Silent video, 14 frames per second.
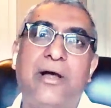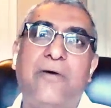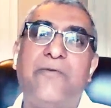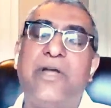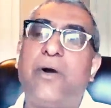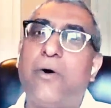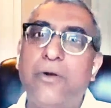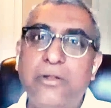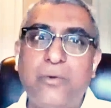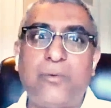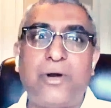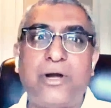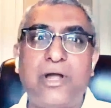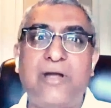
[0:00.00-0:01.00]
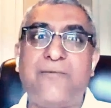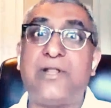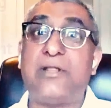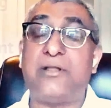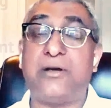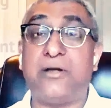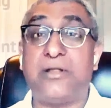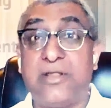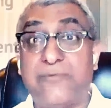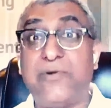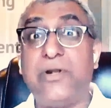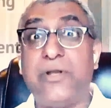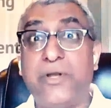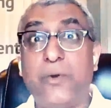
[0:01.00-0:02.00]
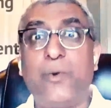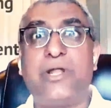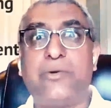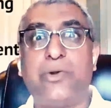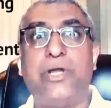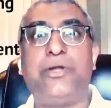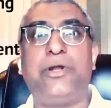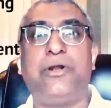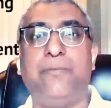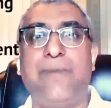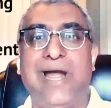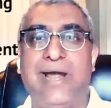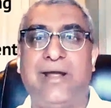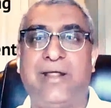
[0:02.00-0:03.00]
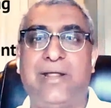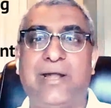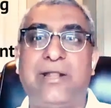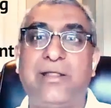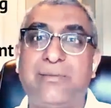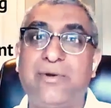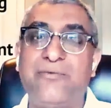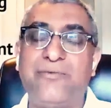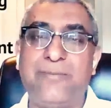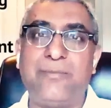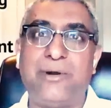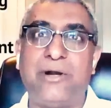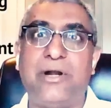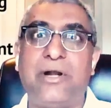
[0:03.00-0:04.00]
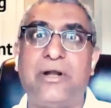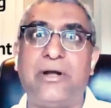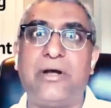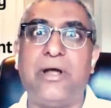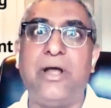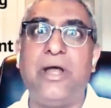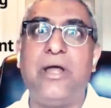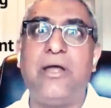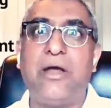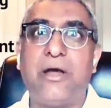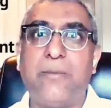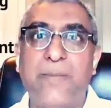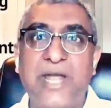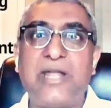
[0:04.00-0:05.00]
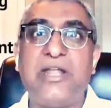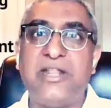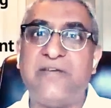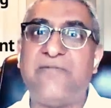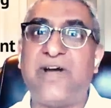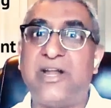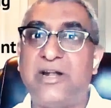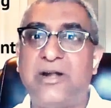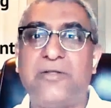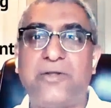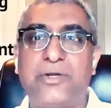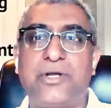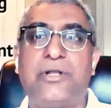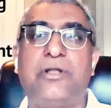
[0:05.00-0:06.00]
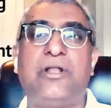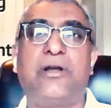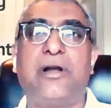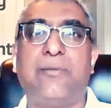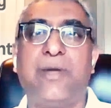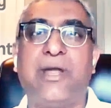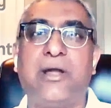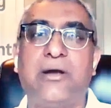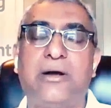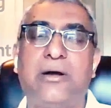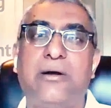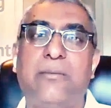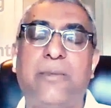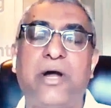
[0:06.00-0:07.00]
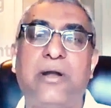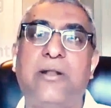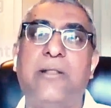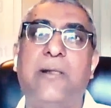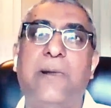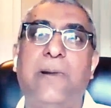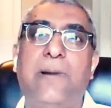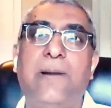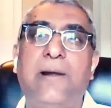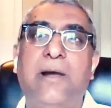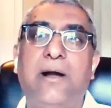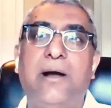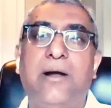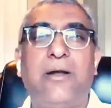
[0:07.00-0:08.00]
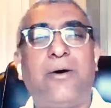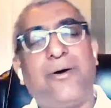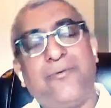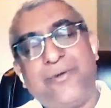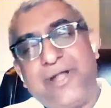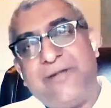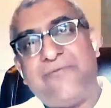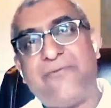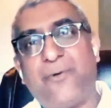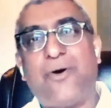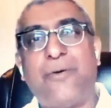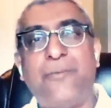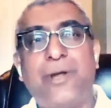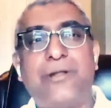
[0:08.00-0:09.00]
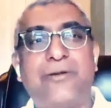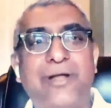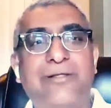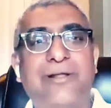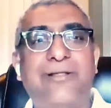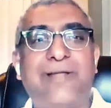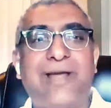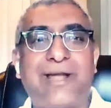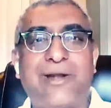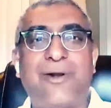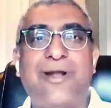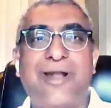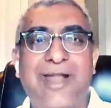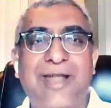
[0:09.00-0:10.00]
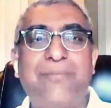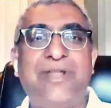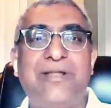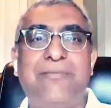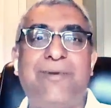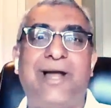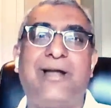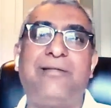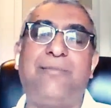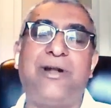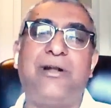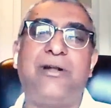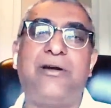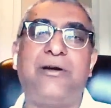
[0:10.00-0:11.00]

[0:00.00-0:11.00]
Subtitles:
We are also working with several US regional banks, and some of them are making their final decisions in the coming months. Now, for obvious reasons, I cannot name these banks, but